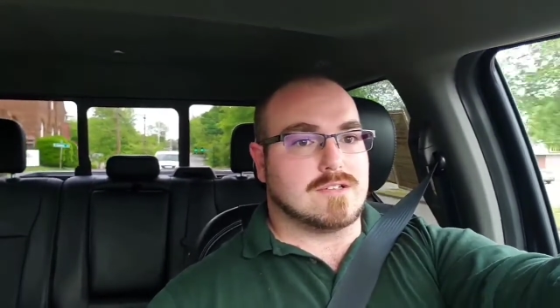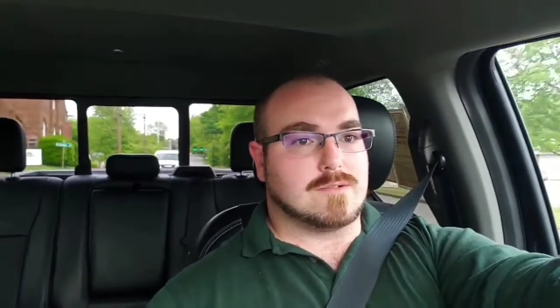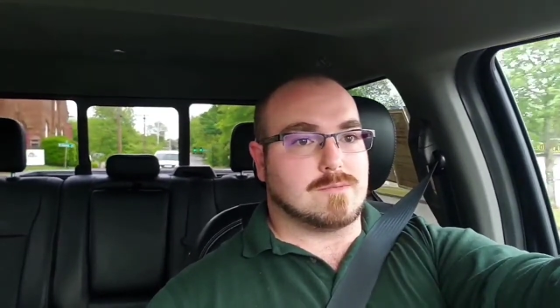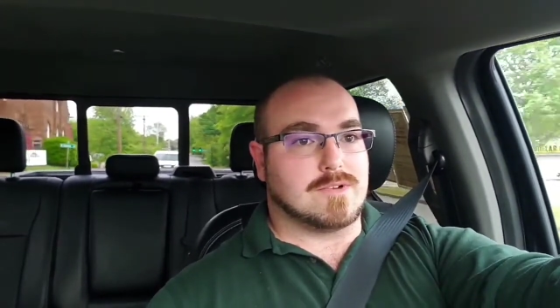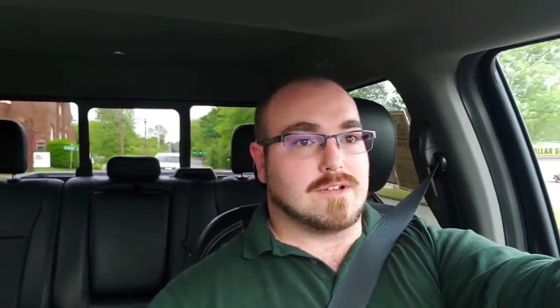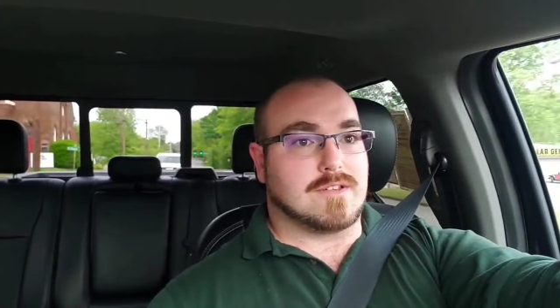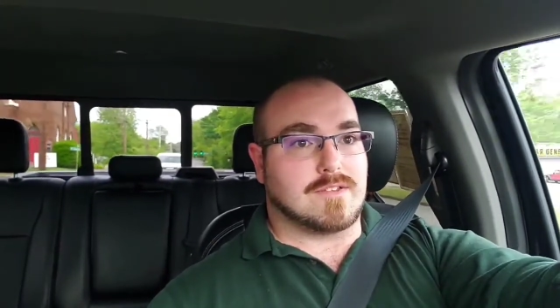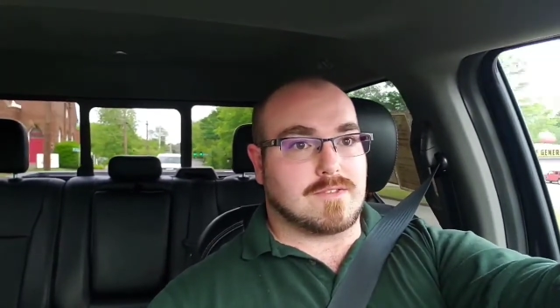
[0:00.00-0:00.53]

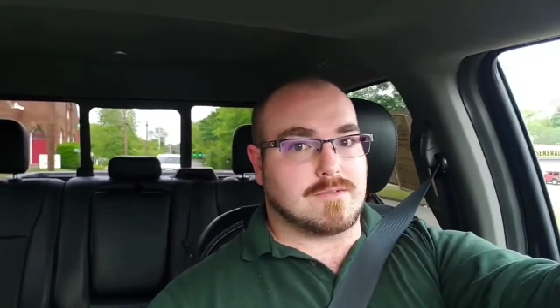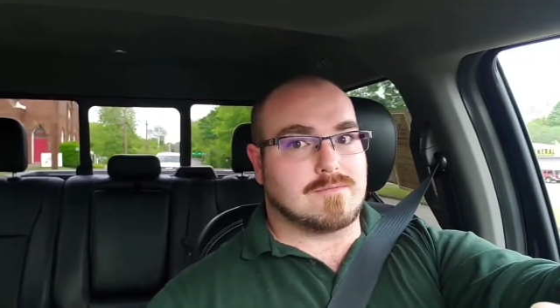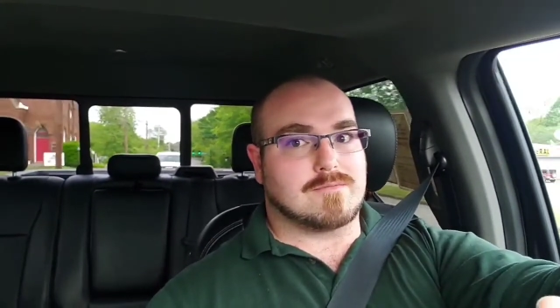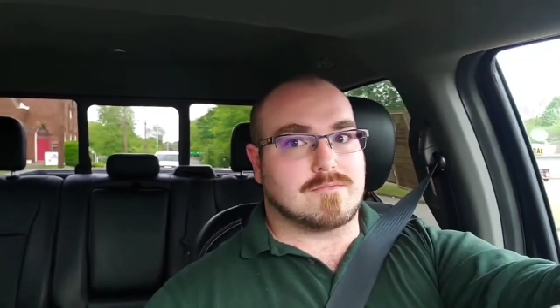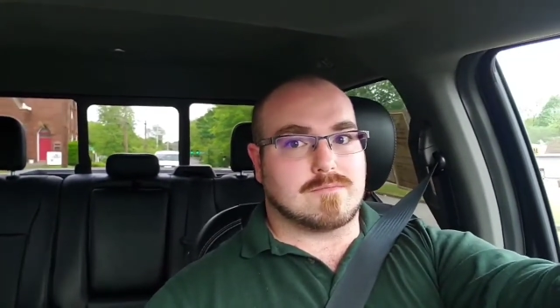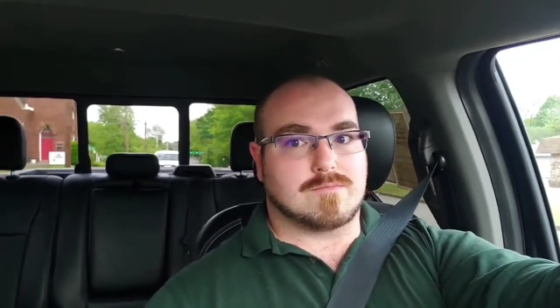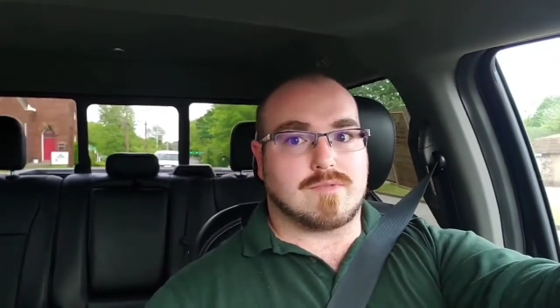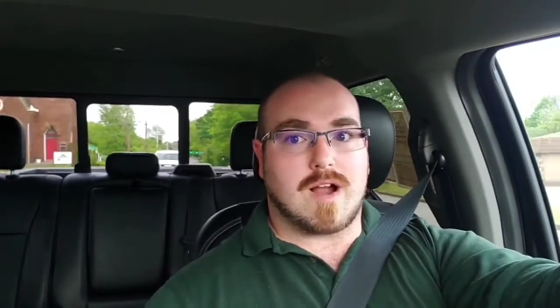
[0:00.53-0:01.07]
with
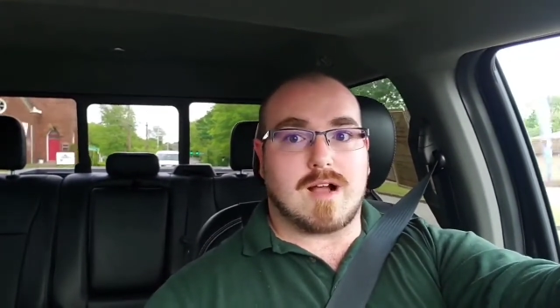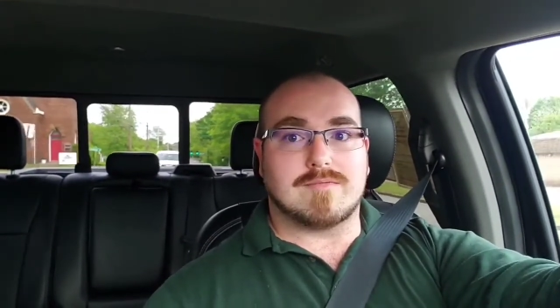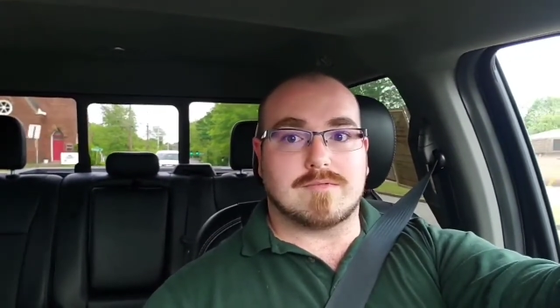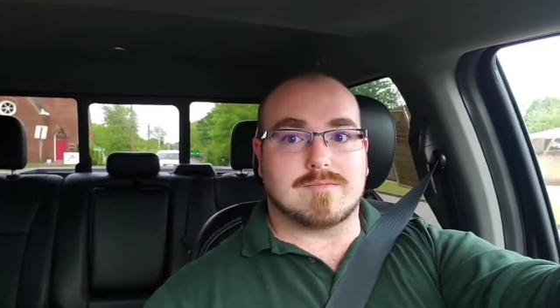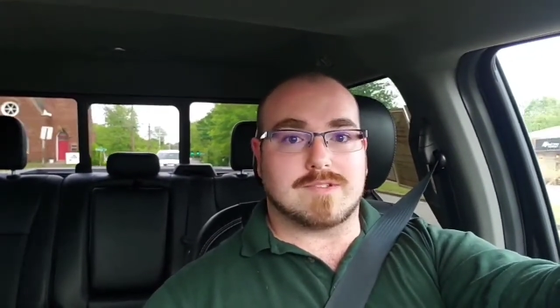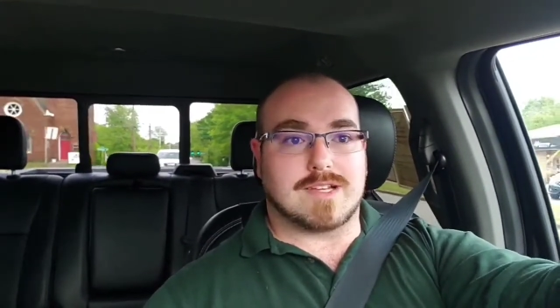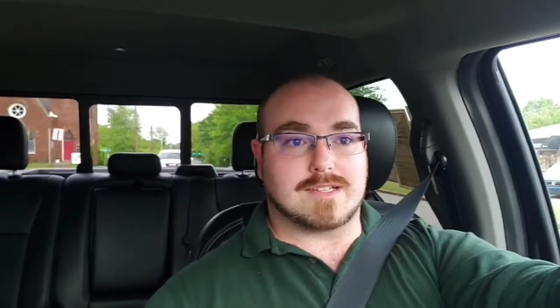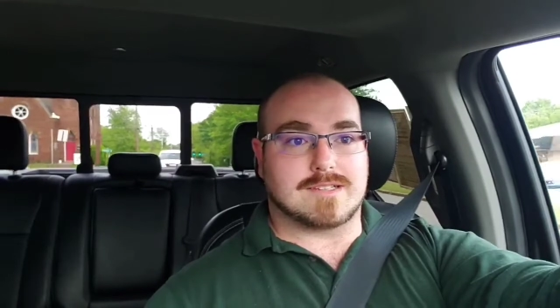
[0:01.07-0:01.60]

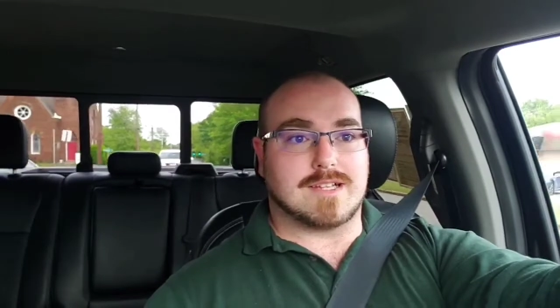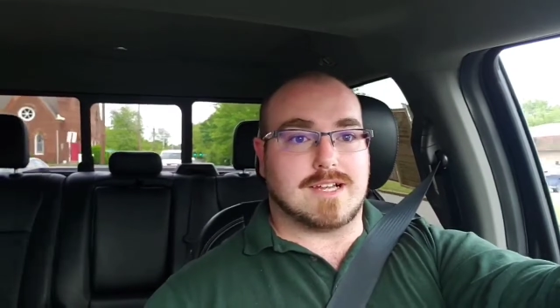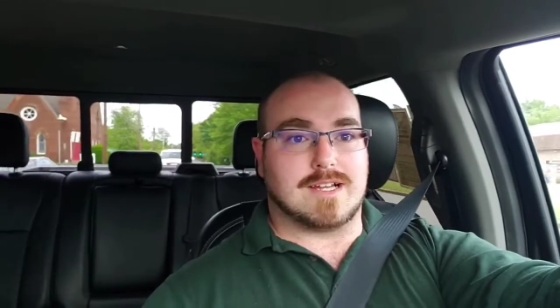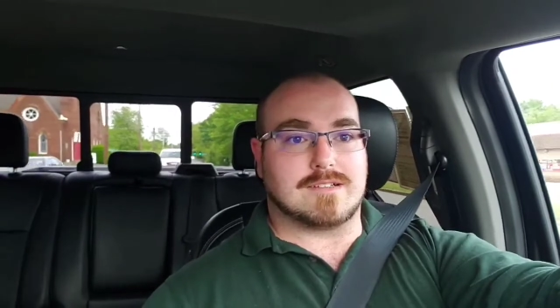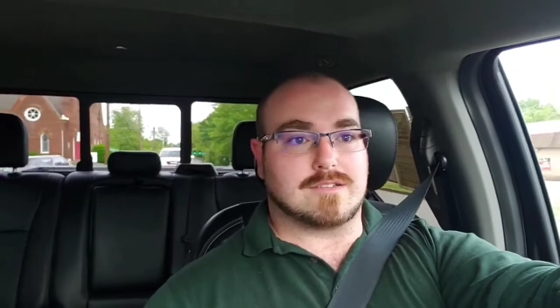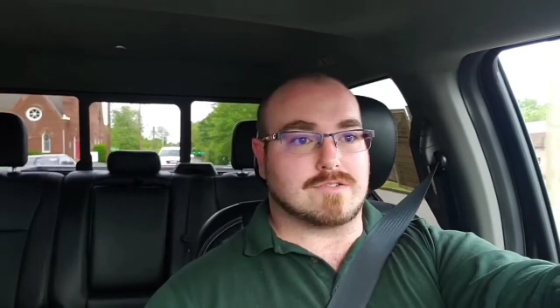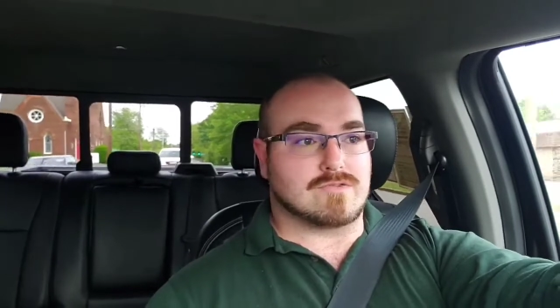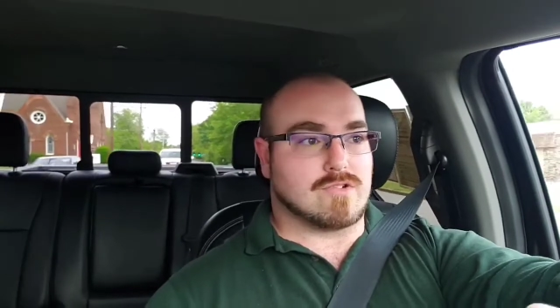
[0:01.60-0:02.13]
problems like
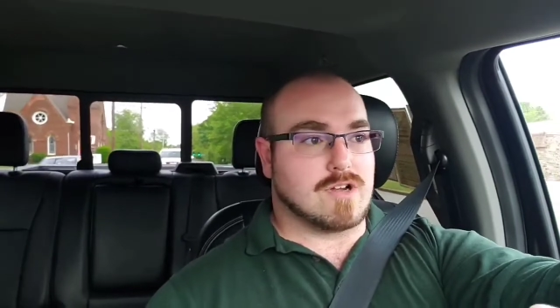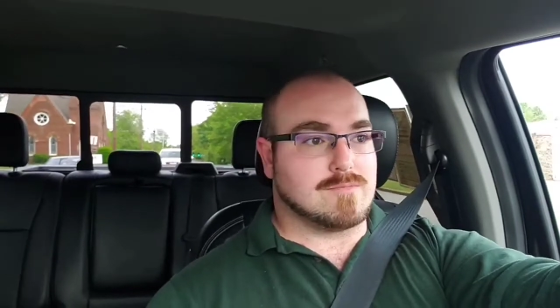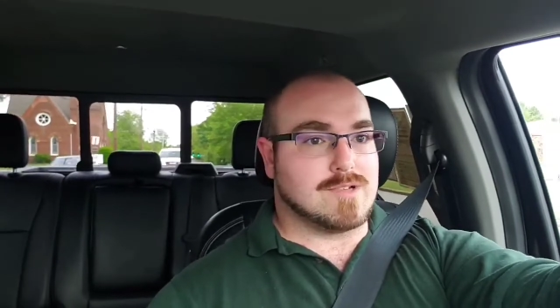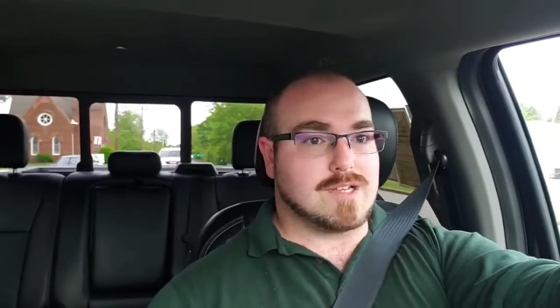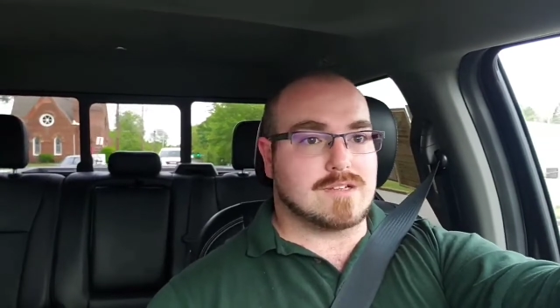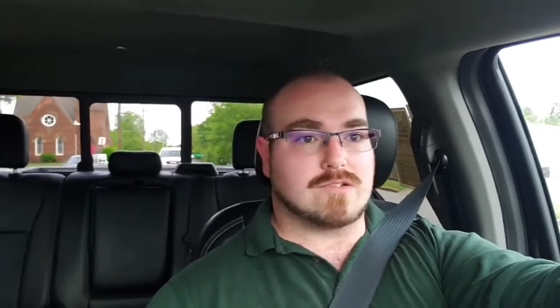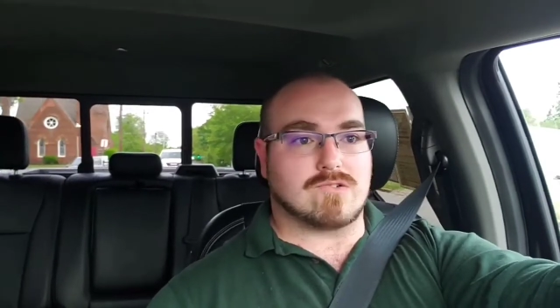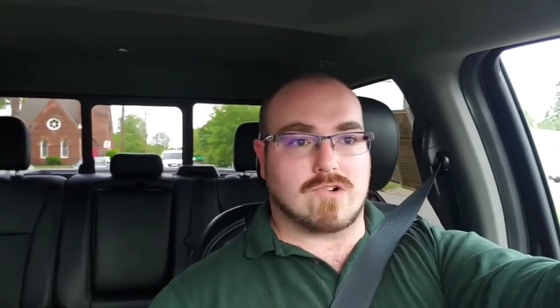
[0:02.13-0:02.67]
that.
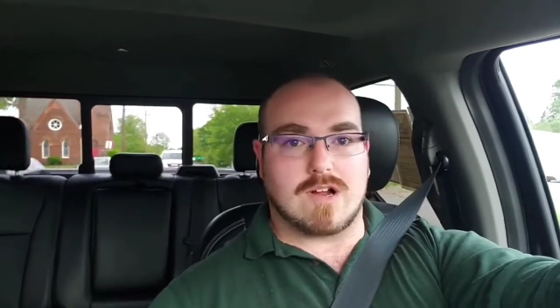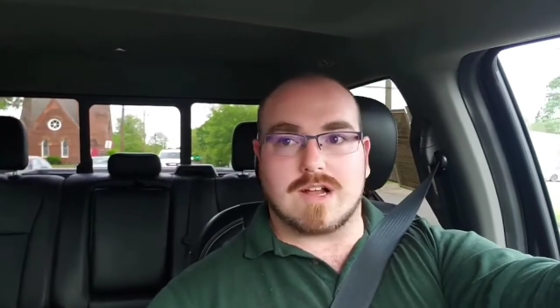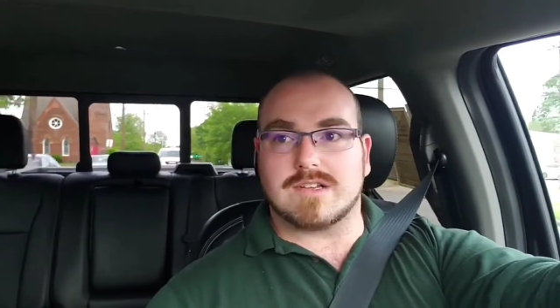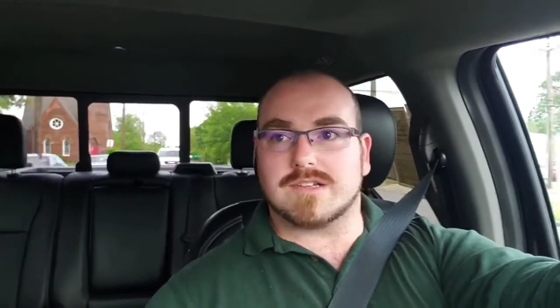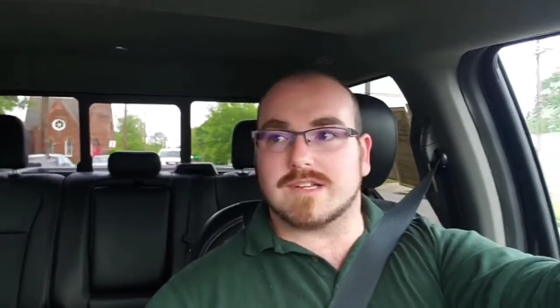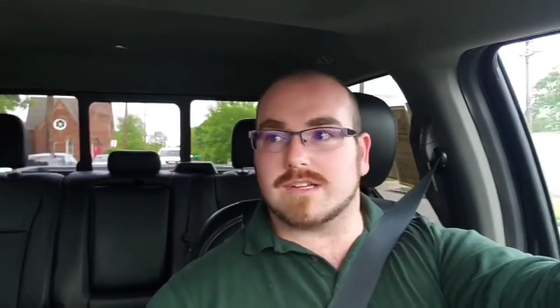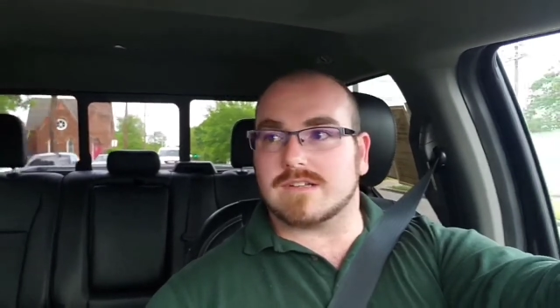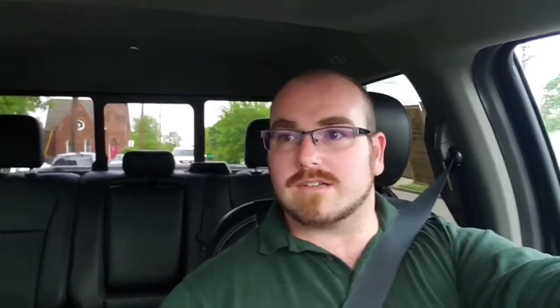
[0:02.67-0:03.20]
Scrubbing,
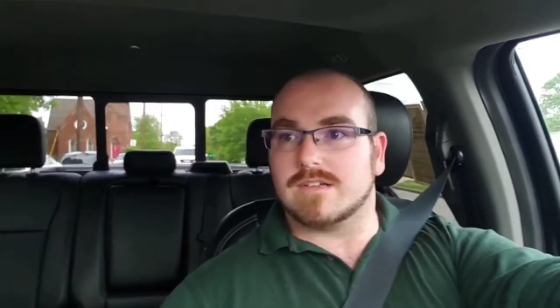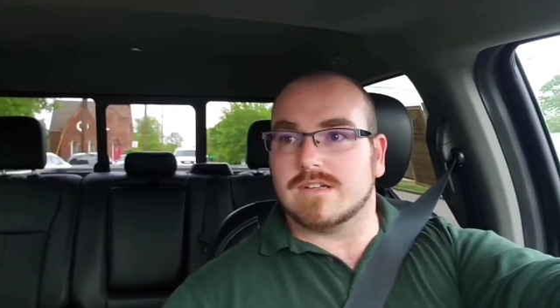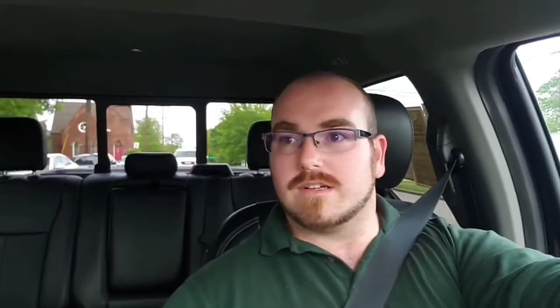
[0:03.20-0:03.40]
grinding,